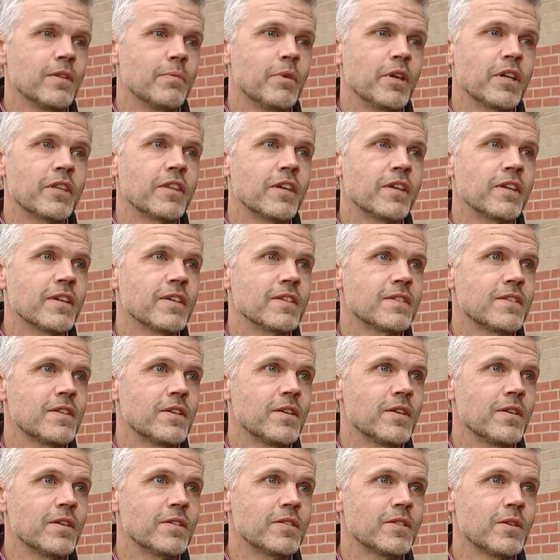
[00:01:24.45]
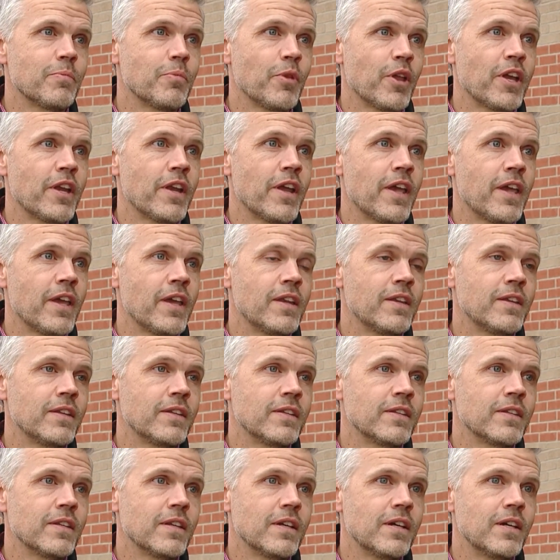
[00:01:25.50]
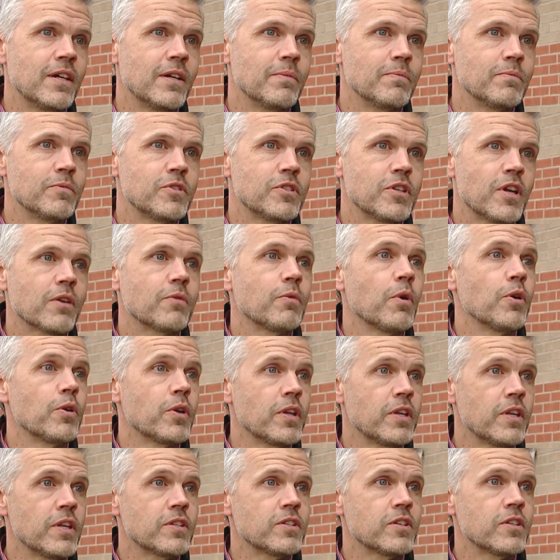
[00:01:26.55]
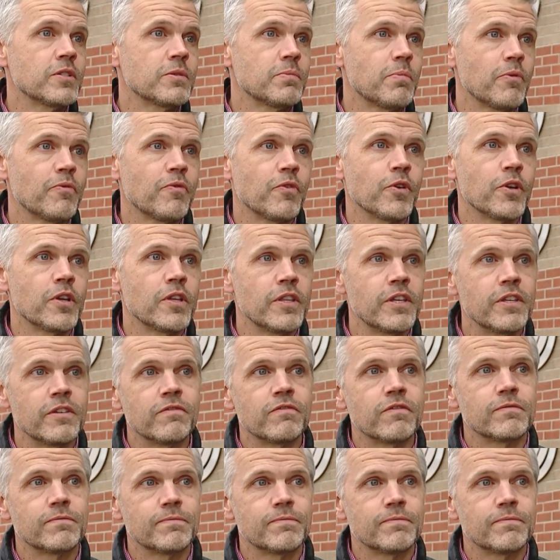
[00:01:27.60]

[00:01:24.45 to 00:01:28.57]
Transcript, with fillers: The big thing is to, to plan ahead and um, check road conditions before you leave.